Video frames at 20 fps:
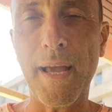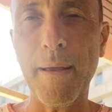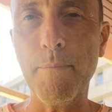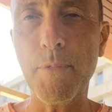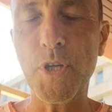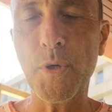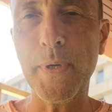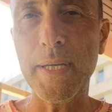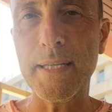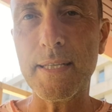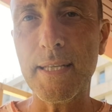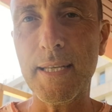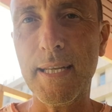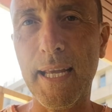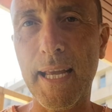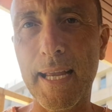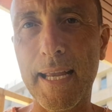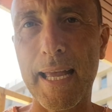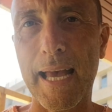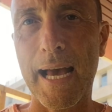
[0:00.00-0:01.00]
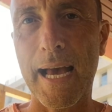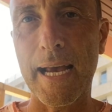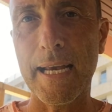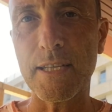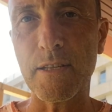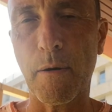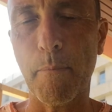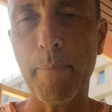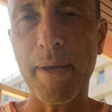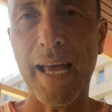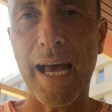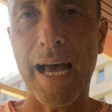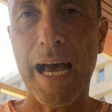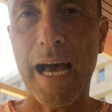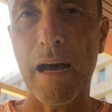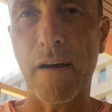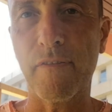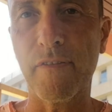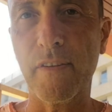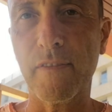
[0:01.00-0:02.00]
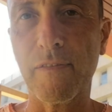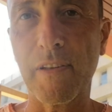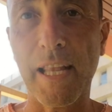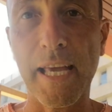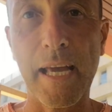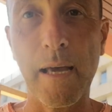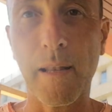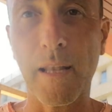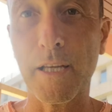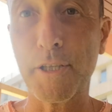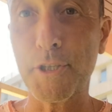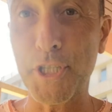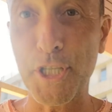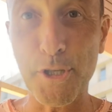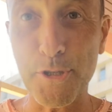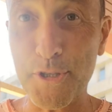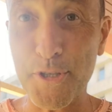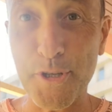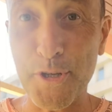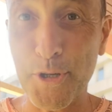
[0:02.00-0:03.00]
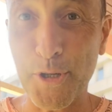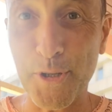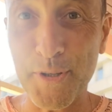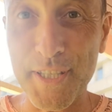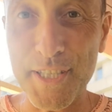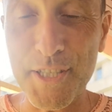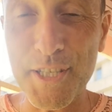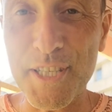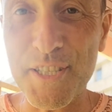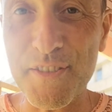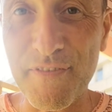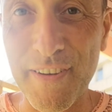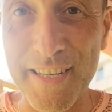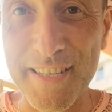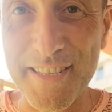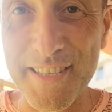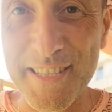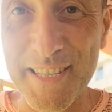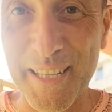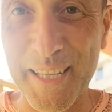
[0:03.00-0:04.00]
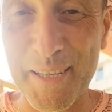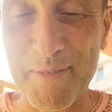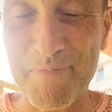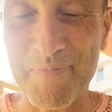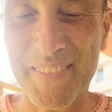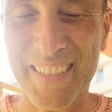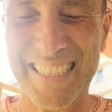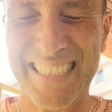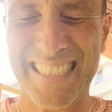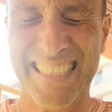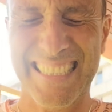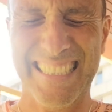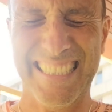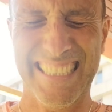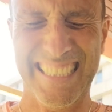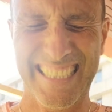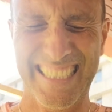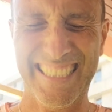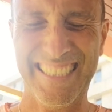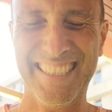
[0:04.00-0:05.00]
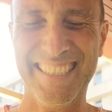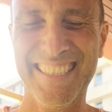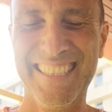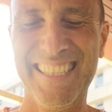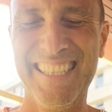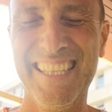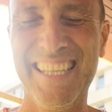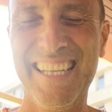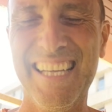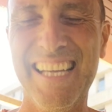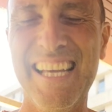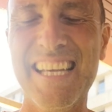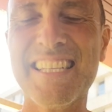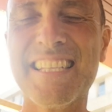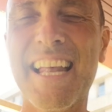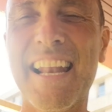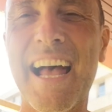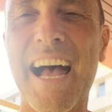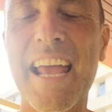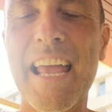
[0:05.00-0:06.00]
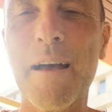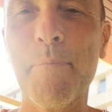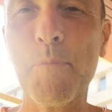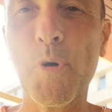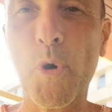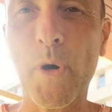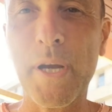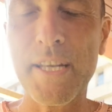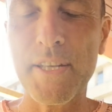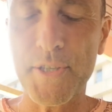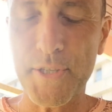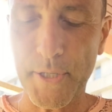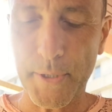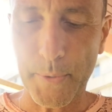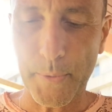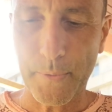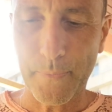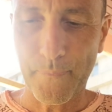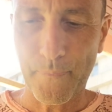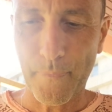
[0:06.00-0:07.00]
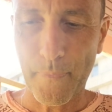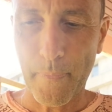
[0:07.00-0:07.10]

I'm doing today, guys, on behalf of Leila, she doesn't know this, she's fast asleep, is that I am going to